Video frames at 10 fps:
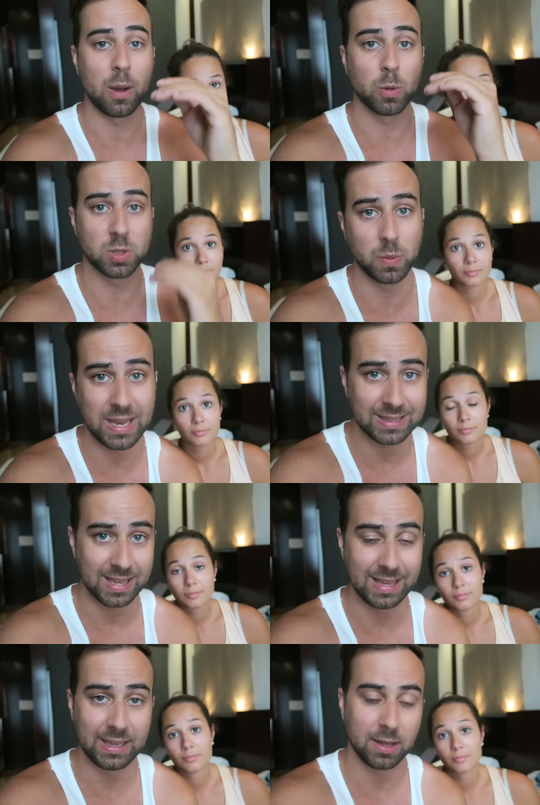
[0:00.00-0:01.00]
Speaker 1: I was
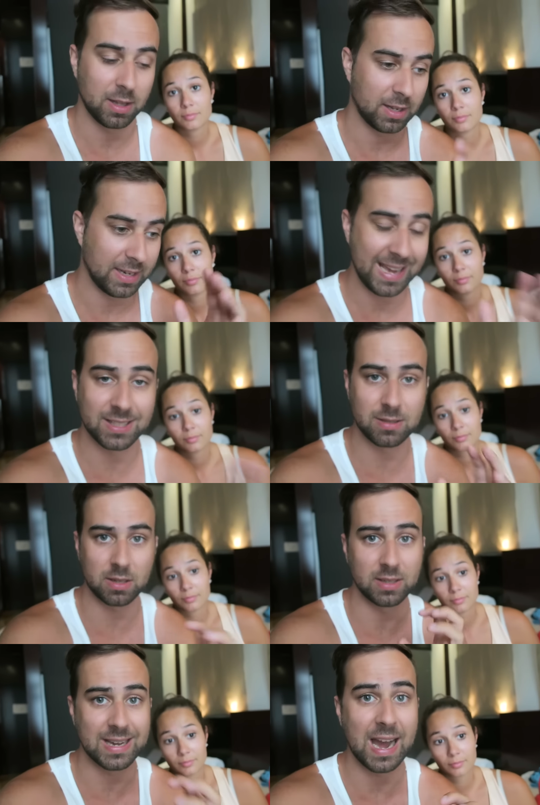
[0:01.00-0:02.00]
waiting next to
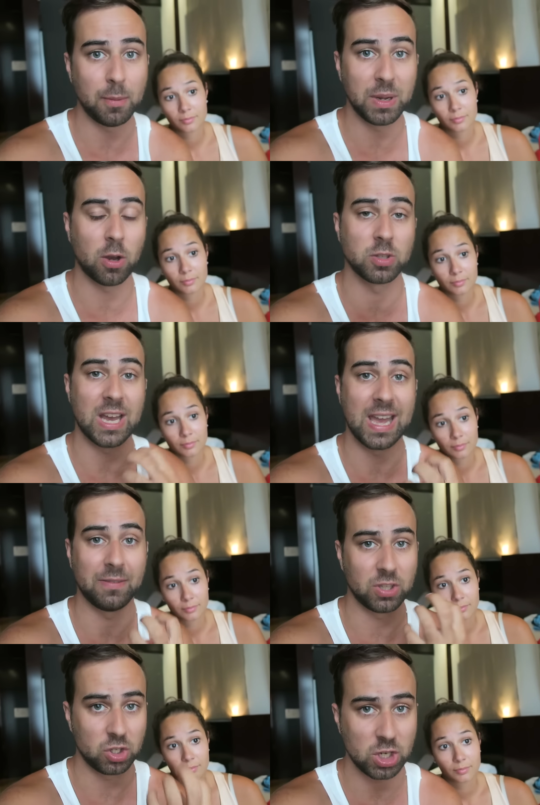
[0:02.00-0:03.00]
the car because I
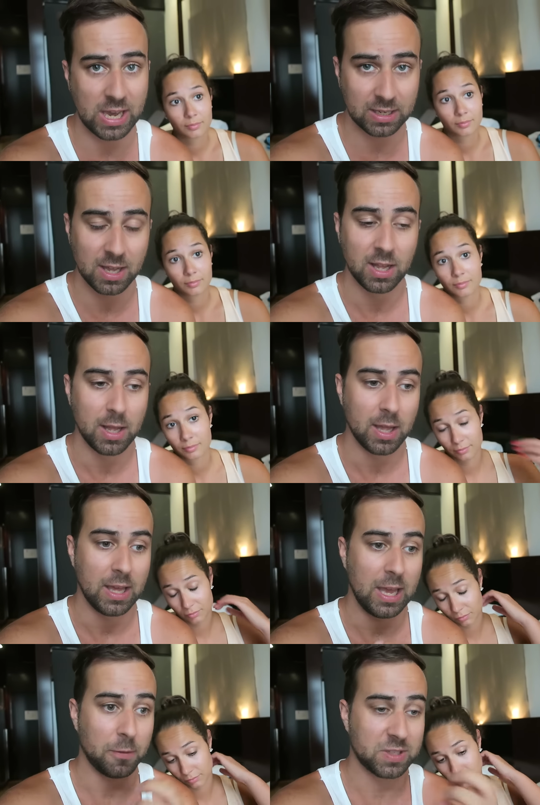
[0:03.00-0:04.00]
had to check
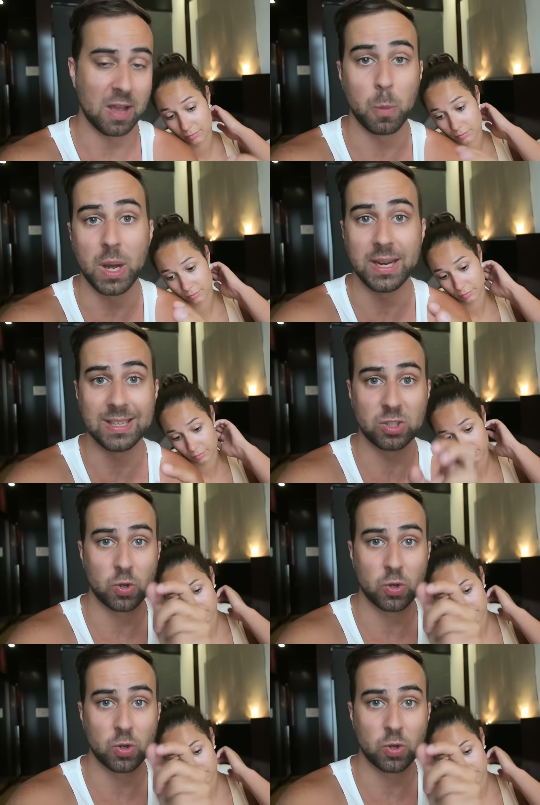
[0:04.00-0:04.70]
if someone is